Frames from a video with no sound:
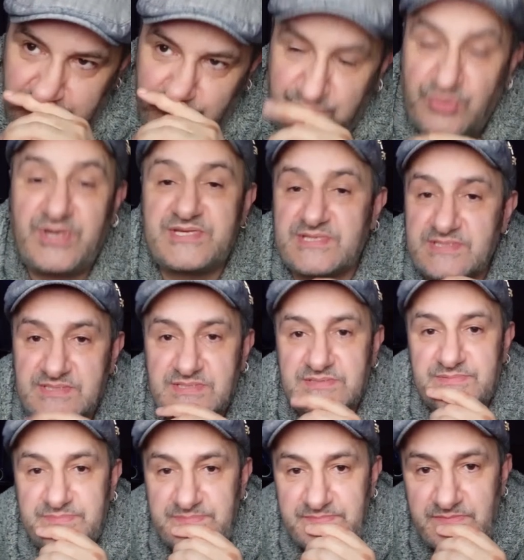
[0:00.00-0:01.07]

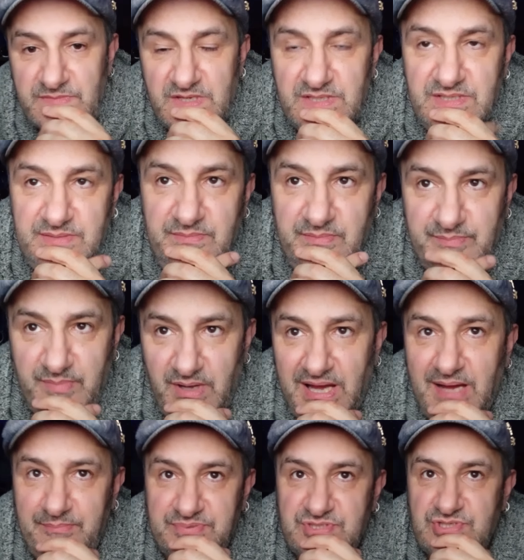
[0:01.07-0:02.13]
presence,
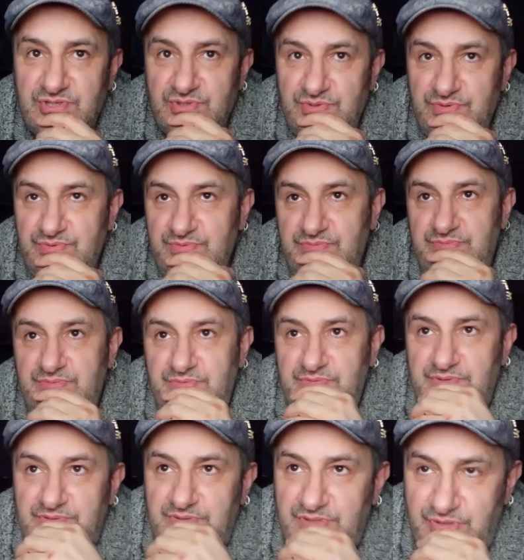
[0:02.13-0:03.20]
up to
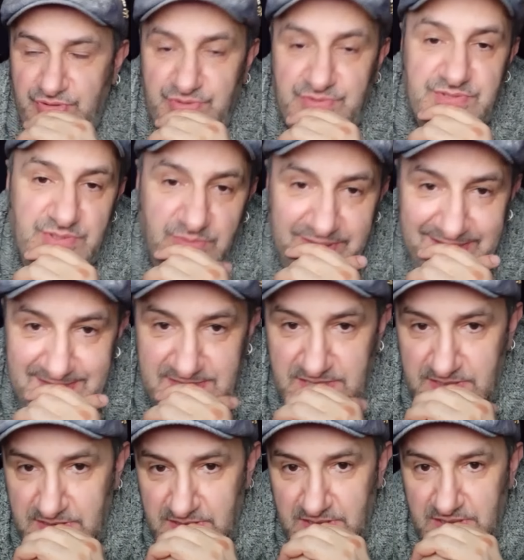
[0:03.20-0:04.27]
cruiserweight?
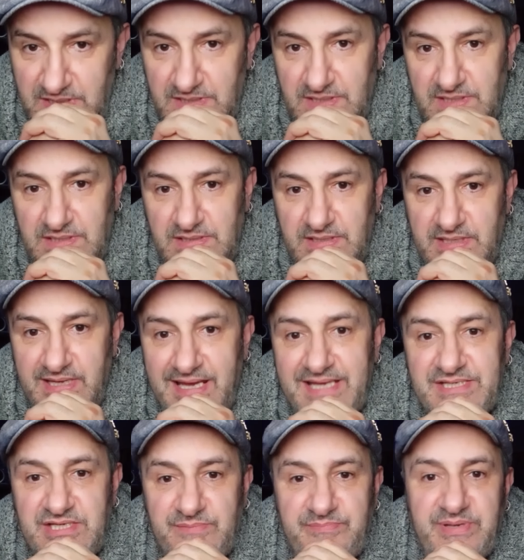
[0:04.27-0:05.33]

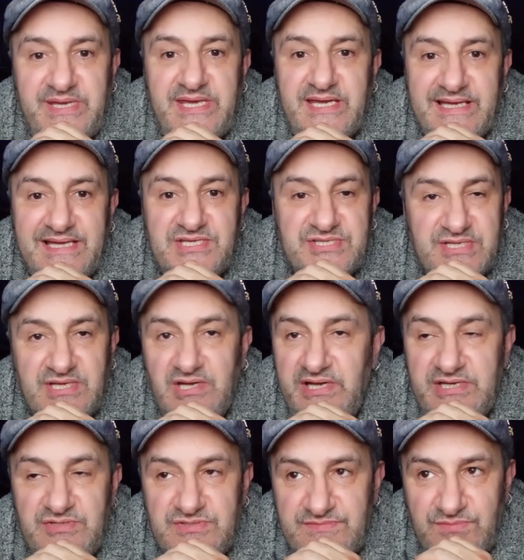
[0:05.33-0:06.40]
and compete against a
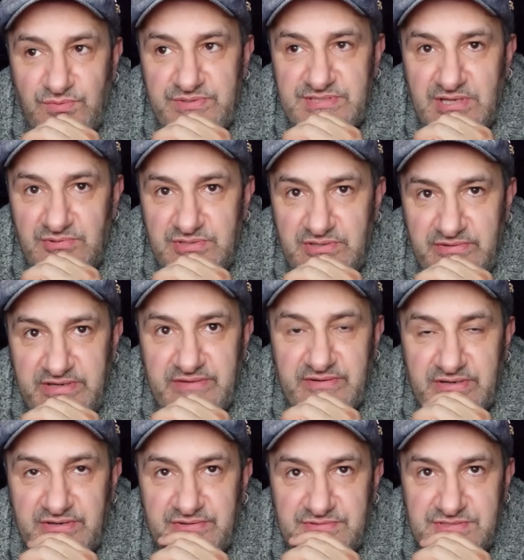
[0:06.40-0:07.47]
guy who's fought his whole career
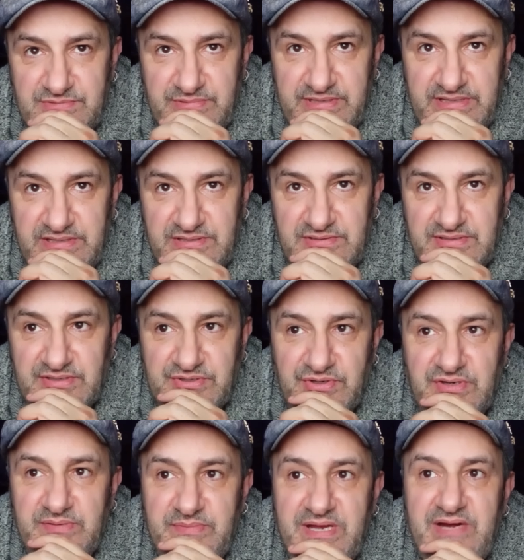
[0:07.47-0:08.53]
at cruiserweight. Now,
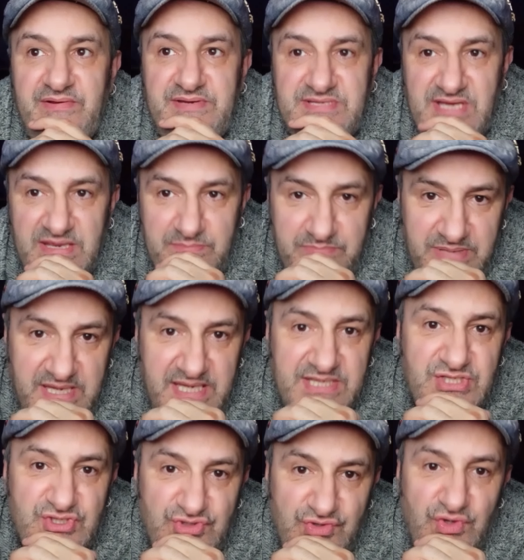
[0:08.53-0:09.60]
Goulamirian is a big,
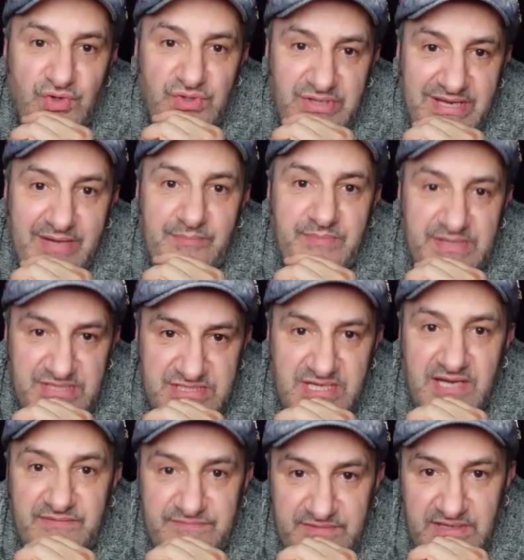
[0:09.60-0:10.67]
strong lump, a
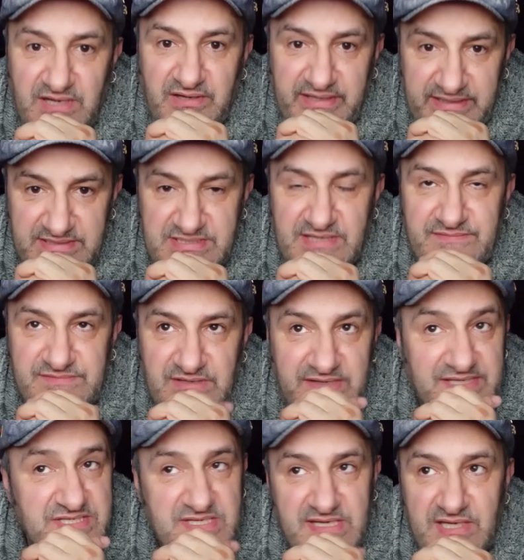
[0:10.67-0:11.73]
tough guy, tough guy.
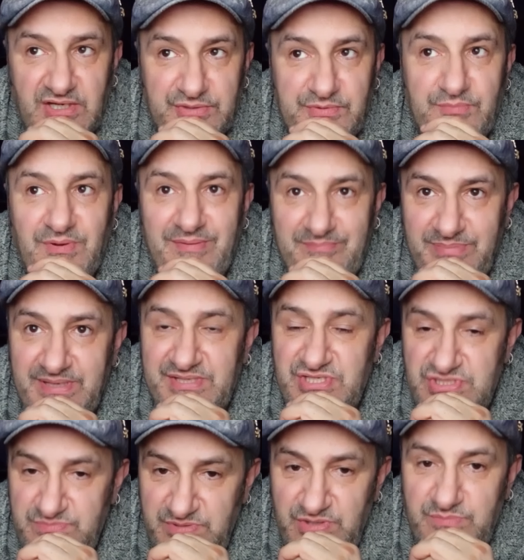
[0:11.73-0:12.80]
Isn't it hard with one
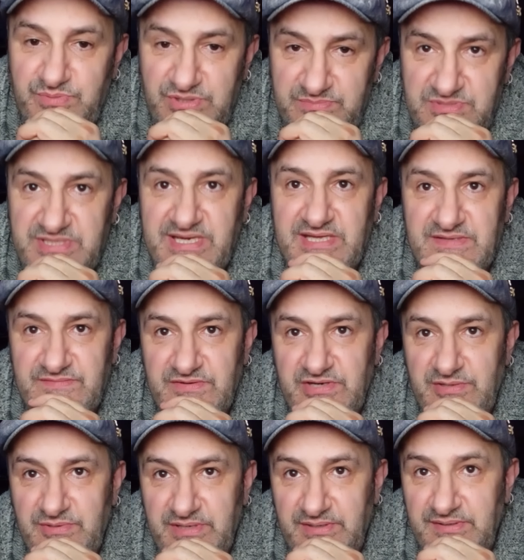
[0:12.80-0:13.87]
punch, but he'll put them together
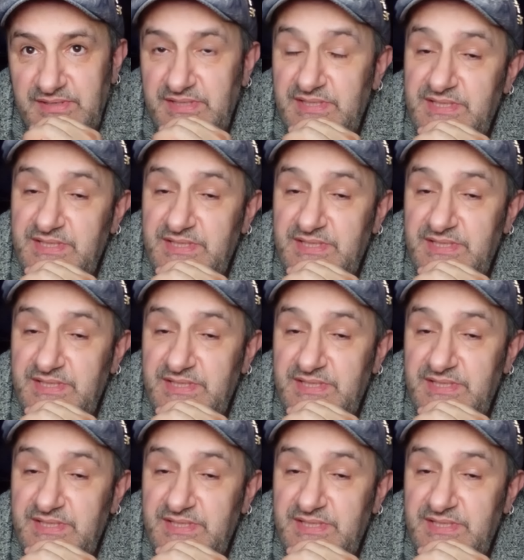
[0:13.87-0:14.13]
very well